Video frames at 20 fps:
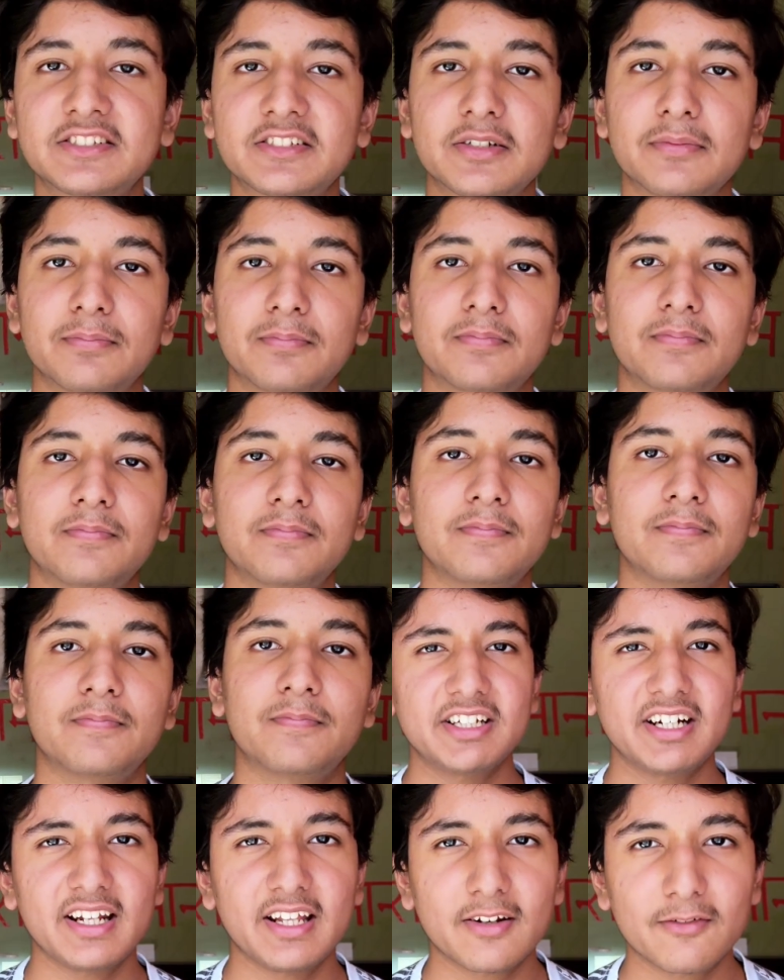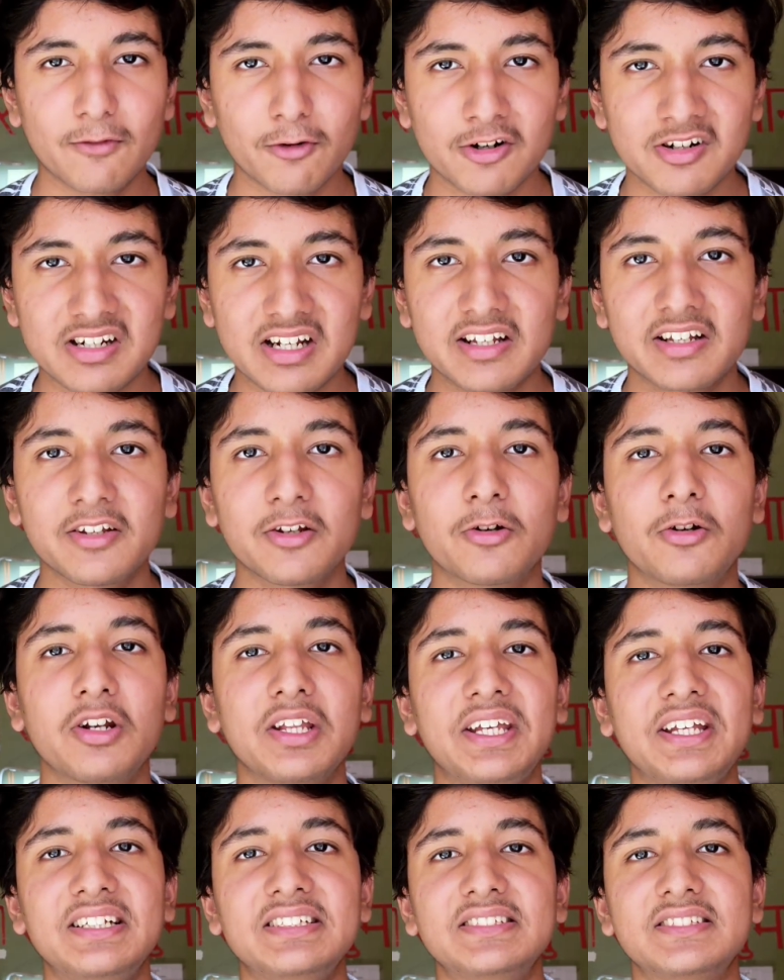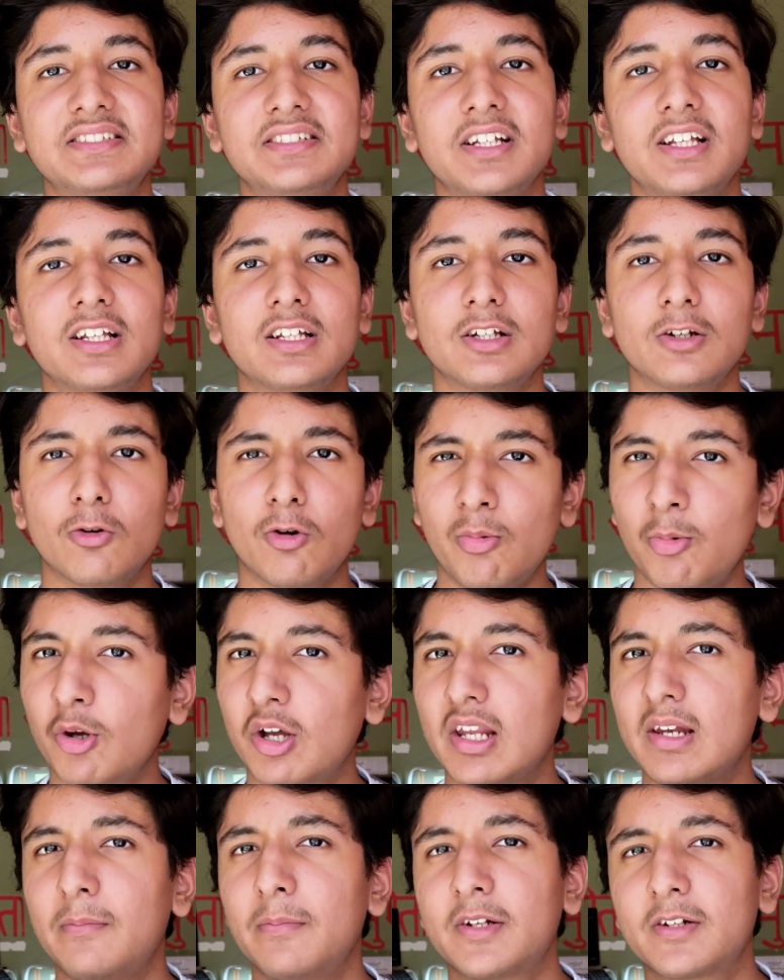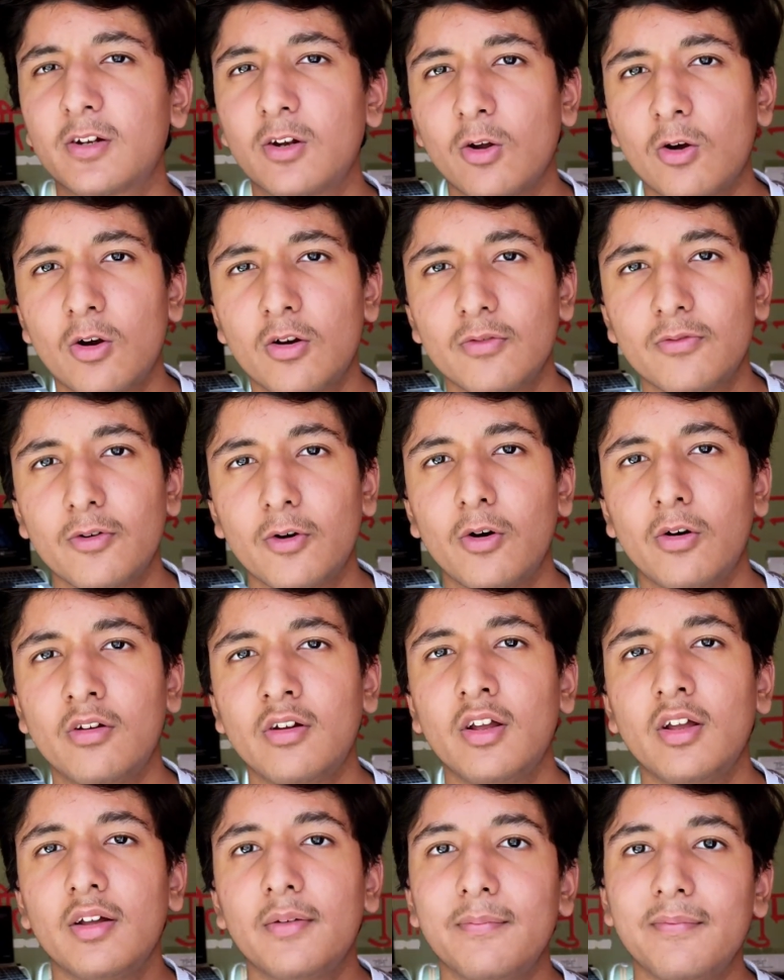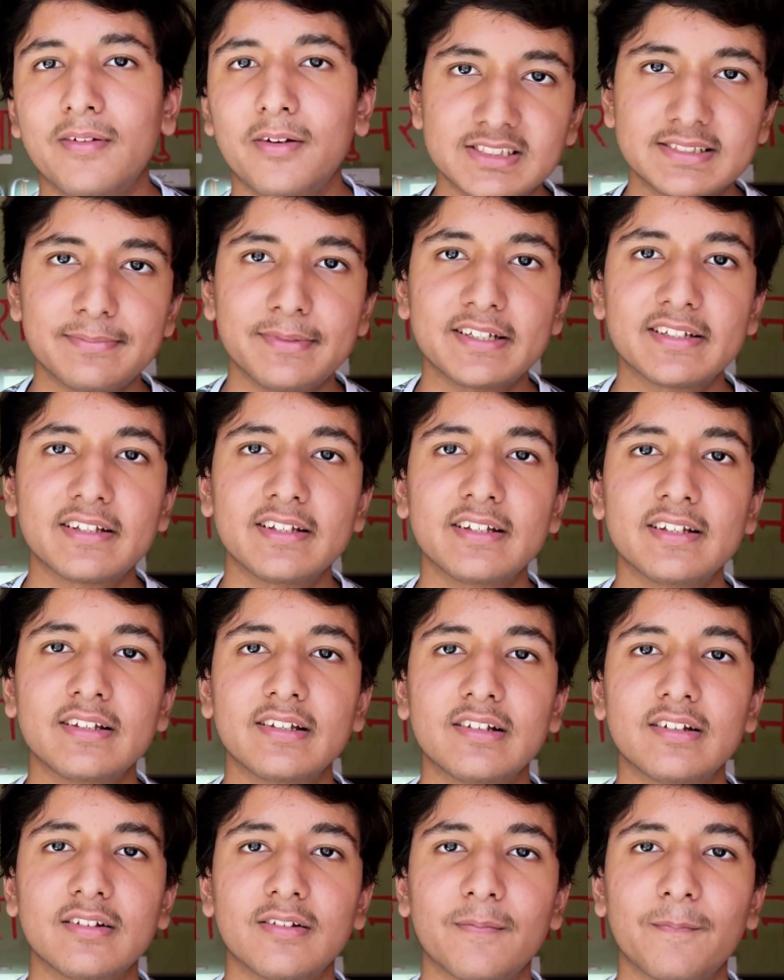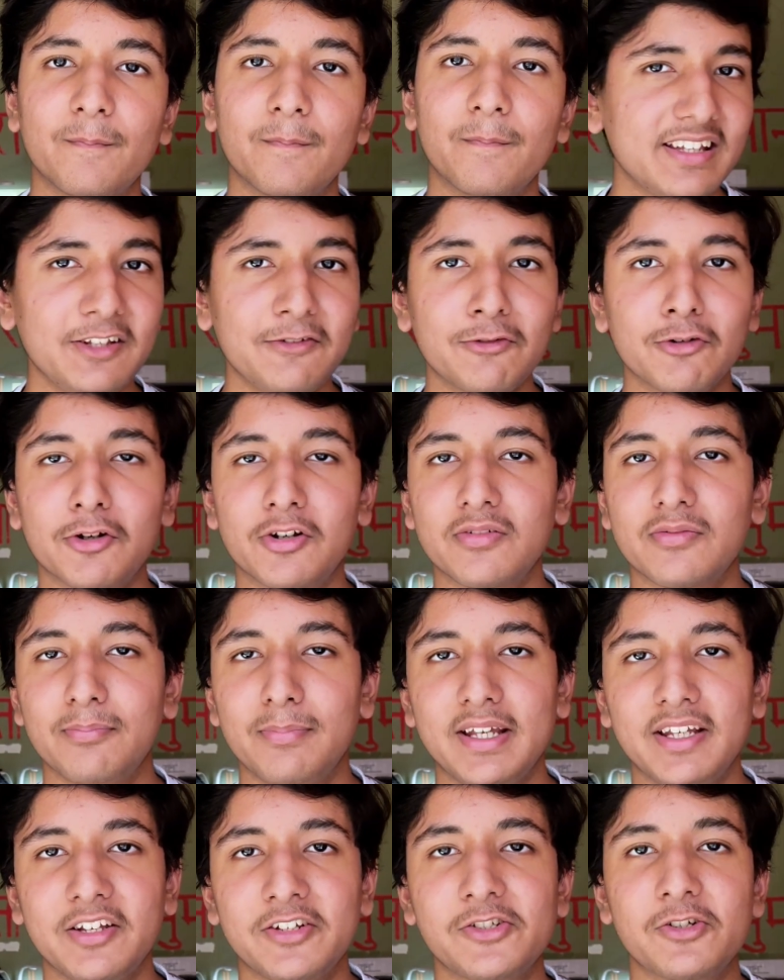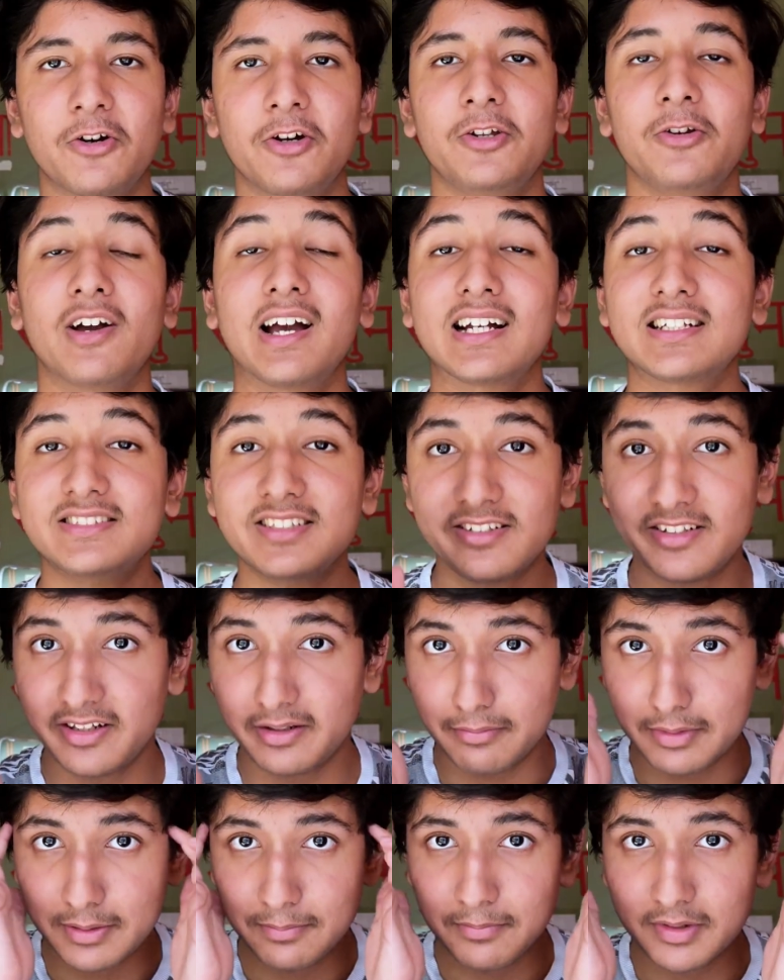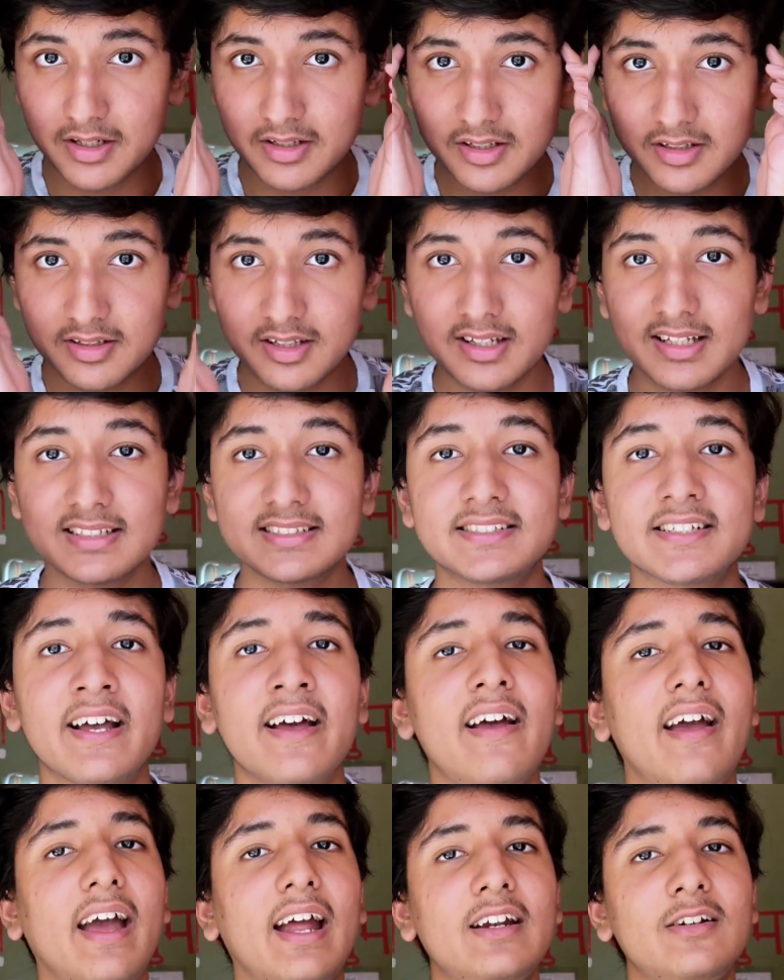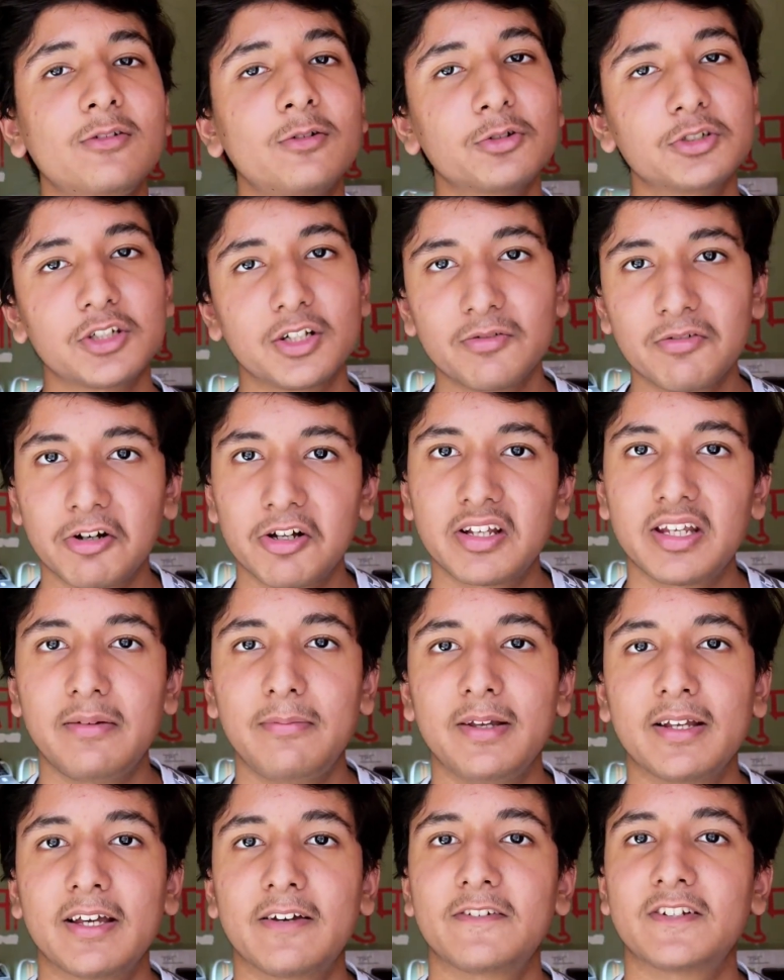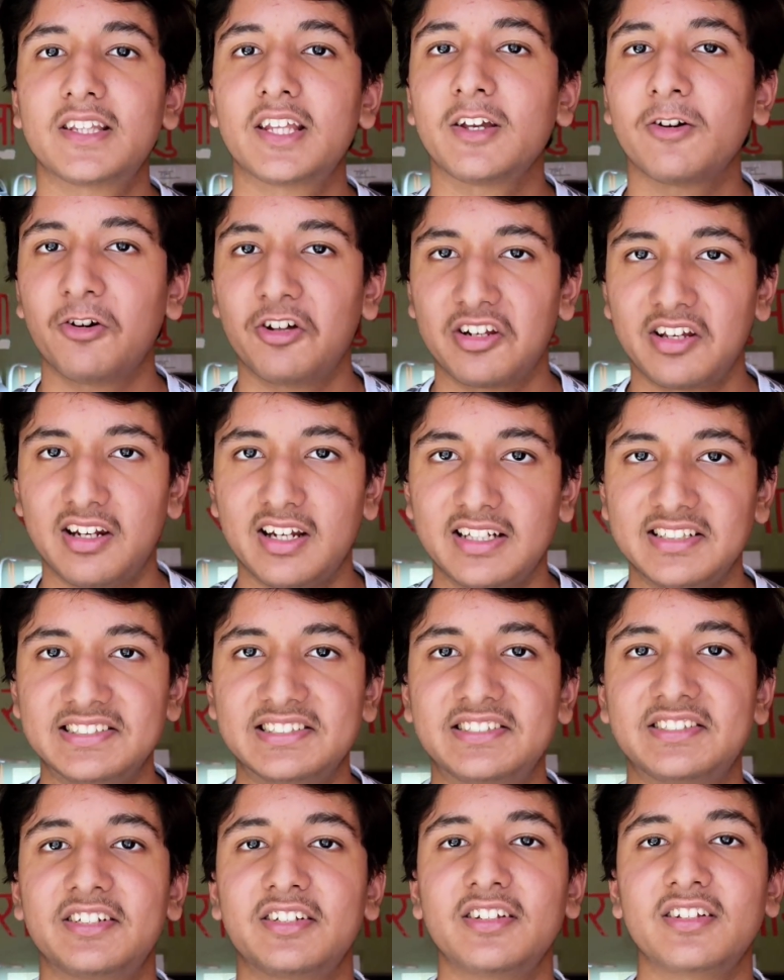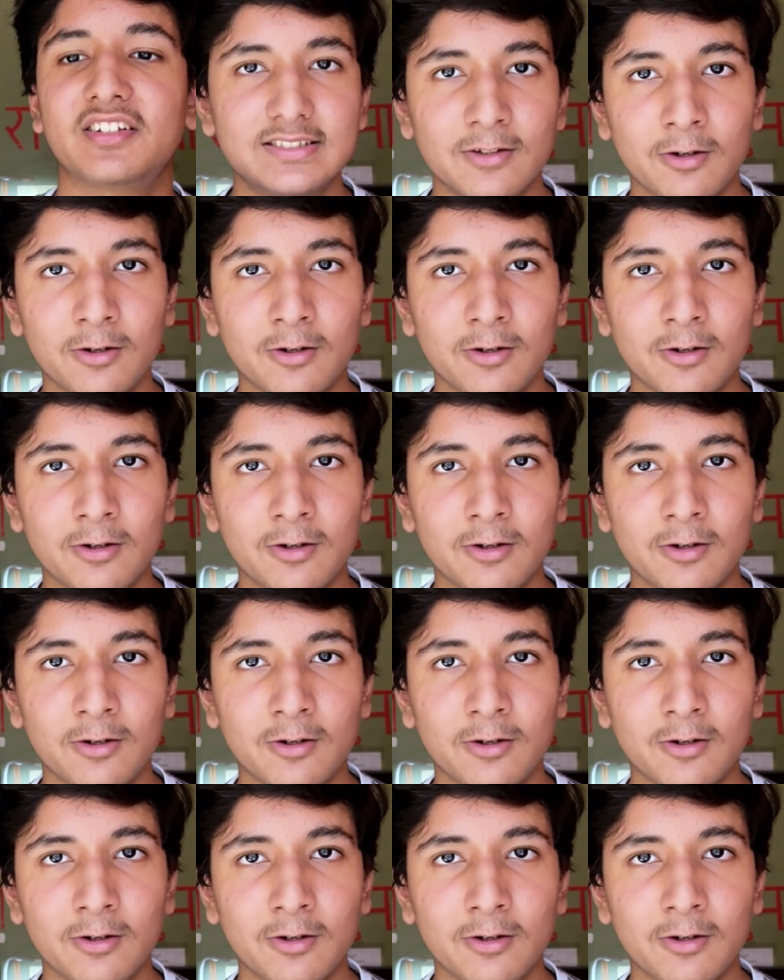the system. Obsidian for tracking your days, NotebookLM and Claude for notes making, Anki for making sure you actually remember the things, and Notion for keeping everything organized.